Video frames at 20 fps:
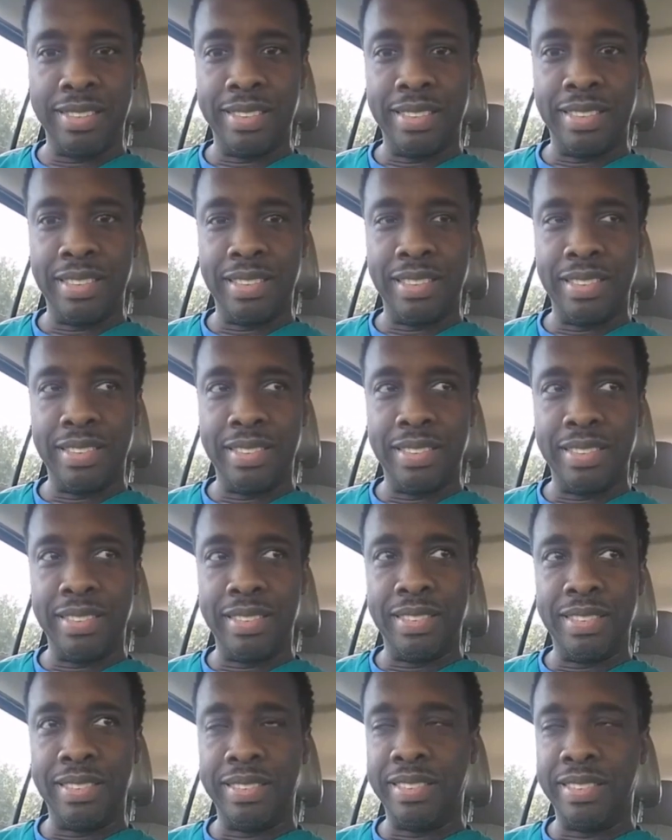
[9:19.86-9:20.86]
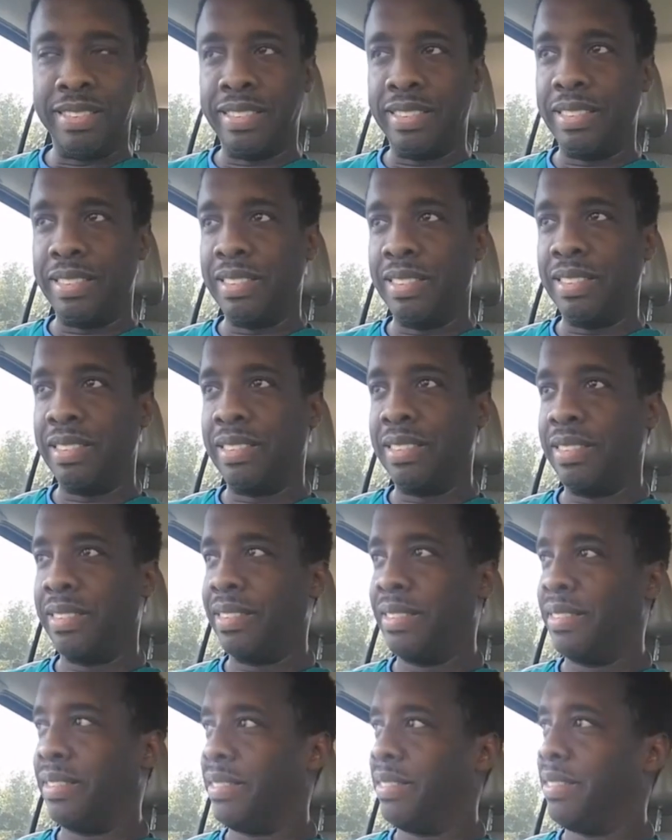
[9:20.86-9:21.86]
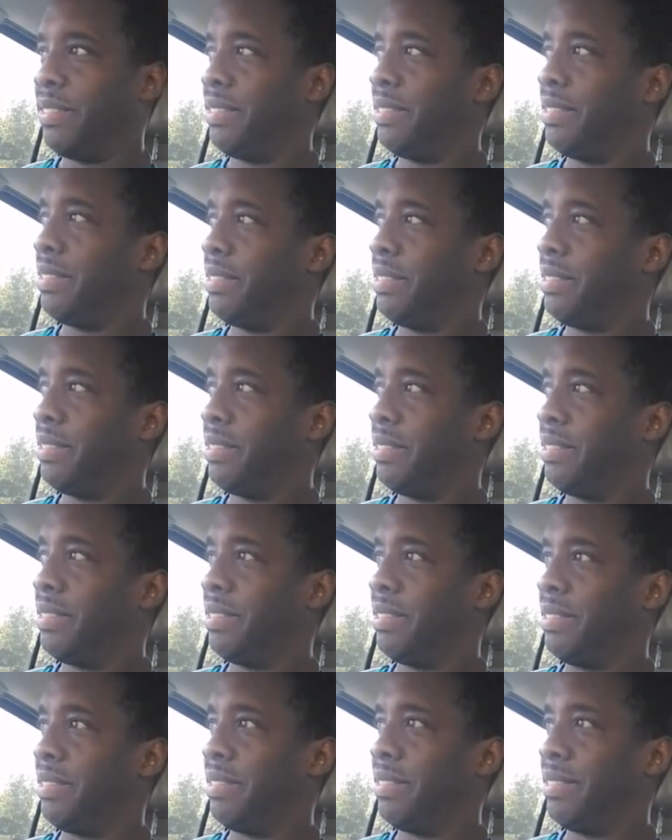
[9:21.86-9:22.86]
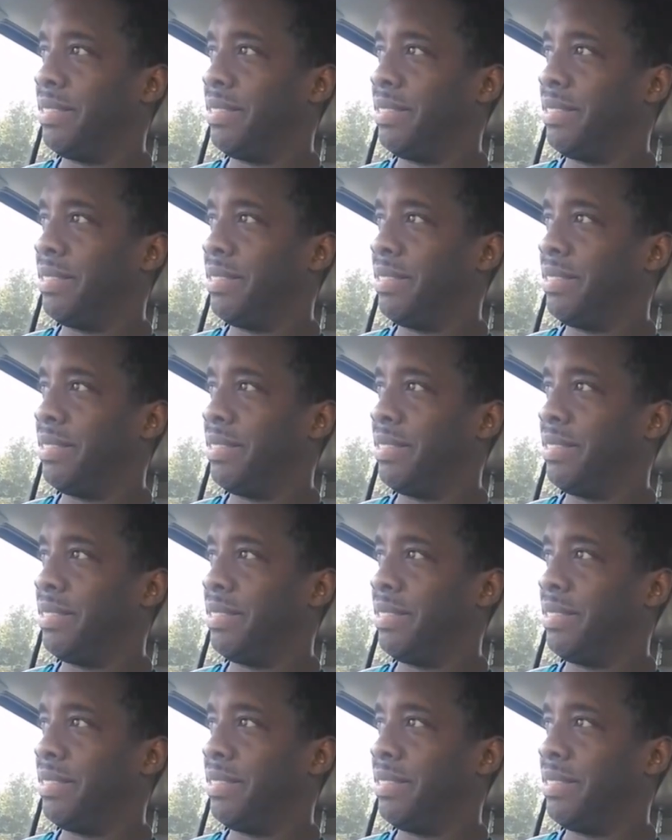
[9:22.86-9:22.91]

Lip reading: Nothing is said.